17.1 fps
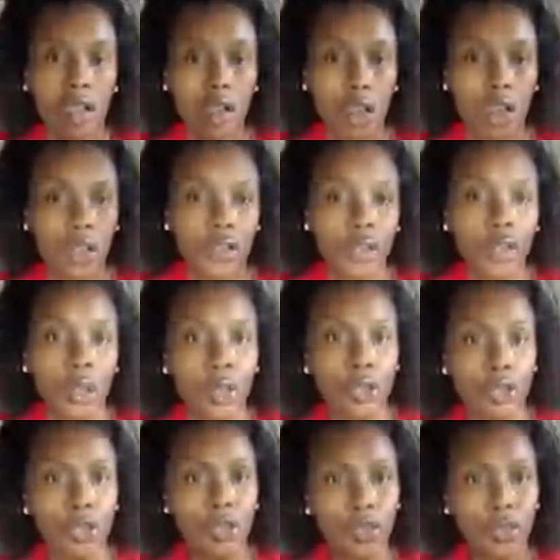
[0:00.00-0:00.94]
under
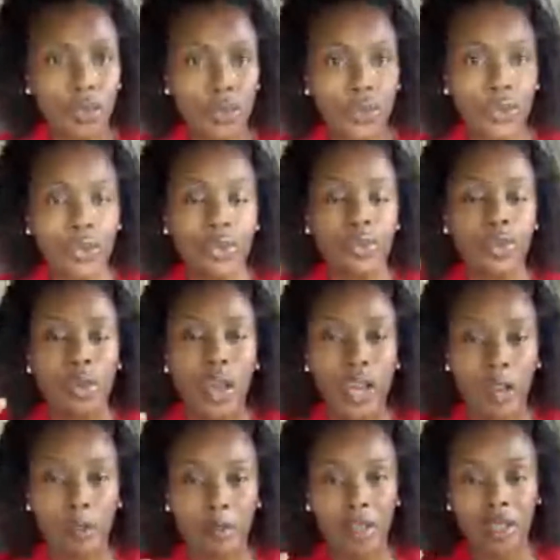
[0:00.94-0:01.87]
new
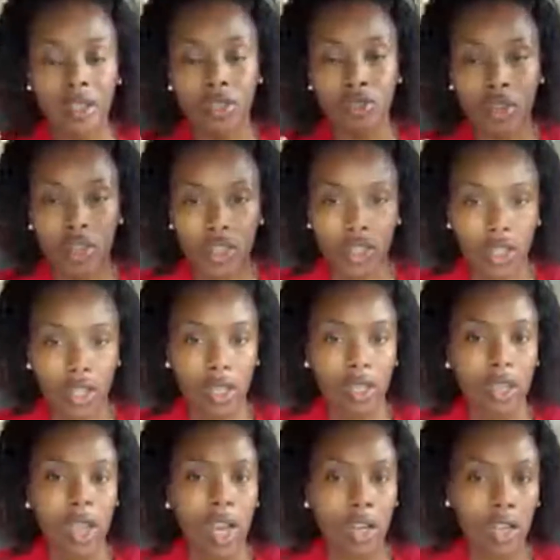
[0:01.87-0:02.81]

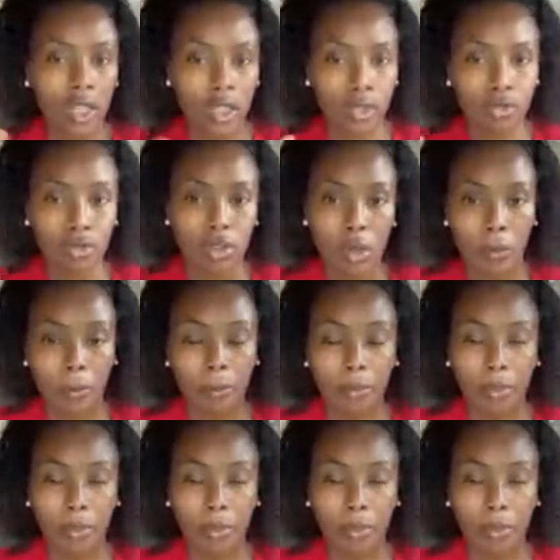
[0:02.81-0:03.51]
administration, Donald Trump.